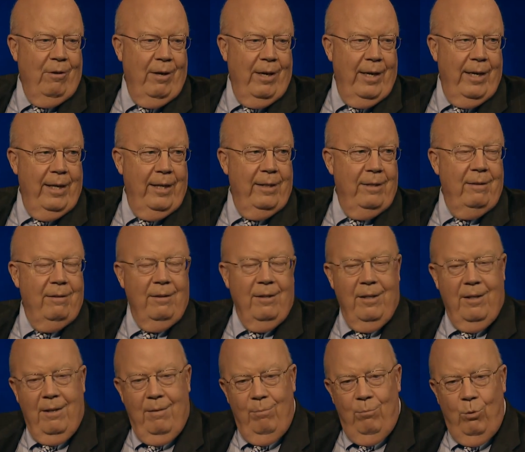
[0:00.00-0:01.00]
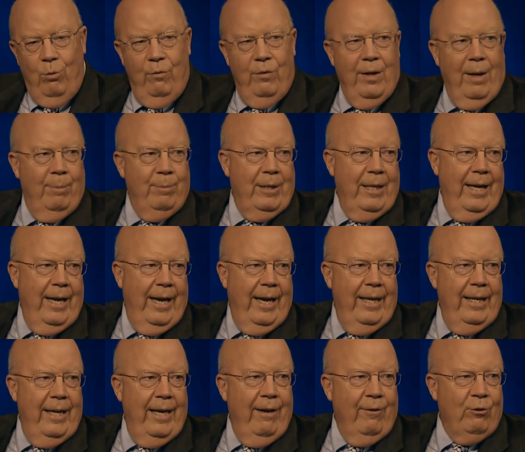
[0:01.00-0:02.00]
I had moved up to
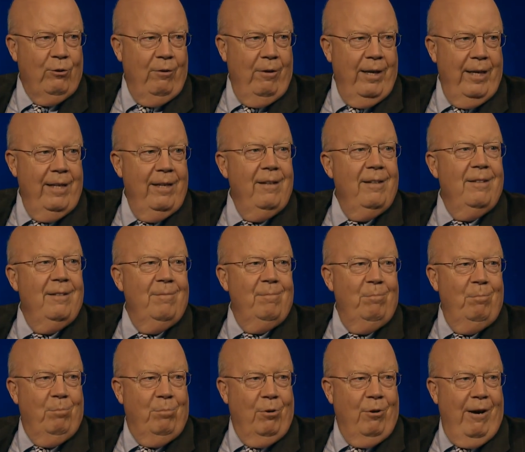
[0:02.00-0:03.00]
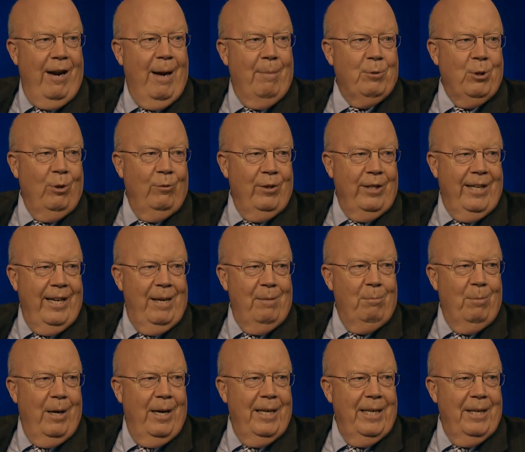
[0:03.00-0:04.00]
A after I perhaps overcame
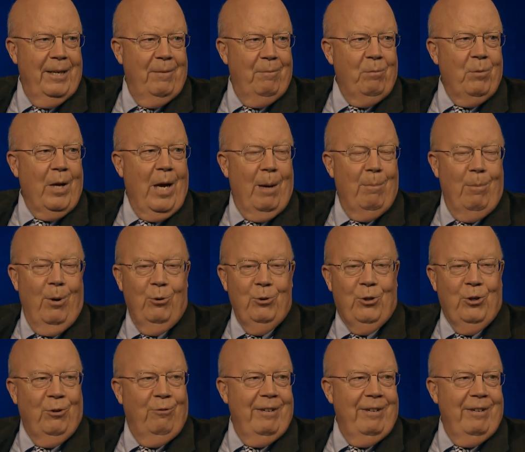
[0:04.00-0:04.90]
my uh, emotional